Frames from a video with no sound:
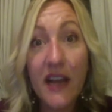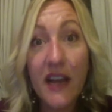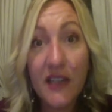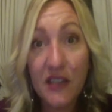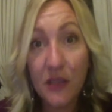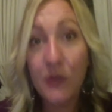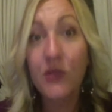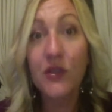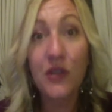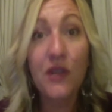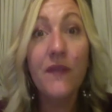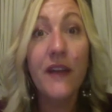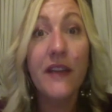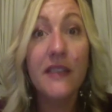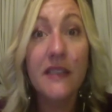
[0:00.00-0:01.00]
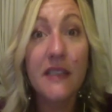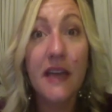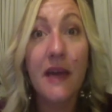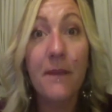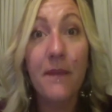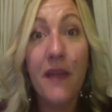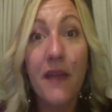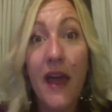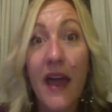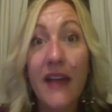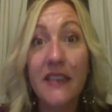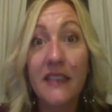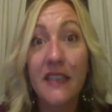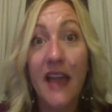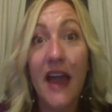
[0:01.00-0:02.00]
Customer service
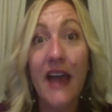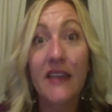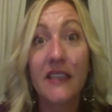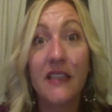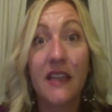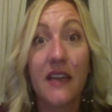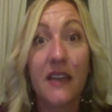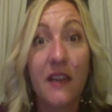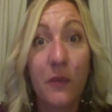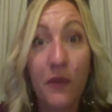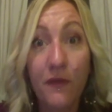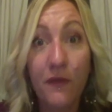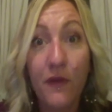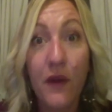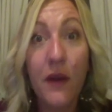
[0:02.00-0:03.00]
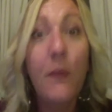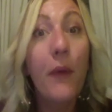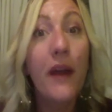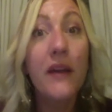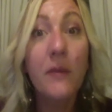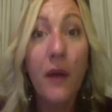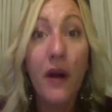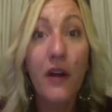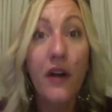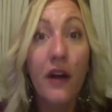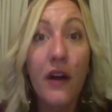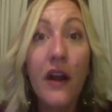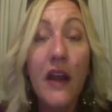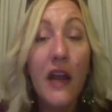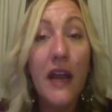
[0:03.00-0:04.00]
as the referring brand
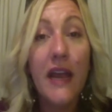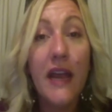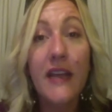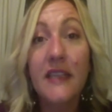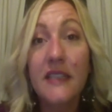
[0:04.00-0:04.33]
partner is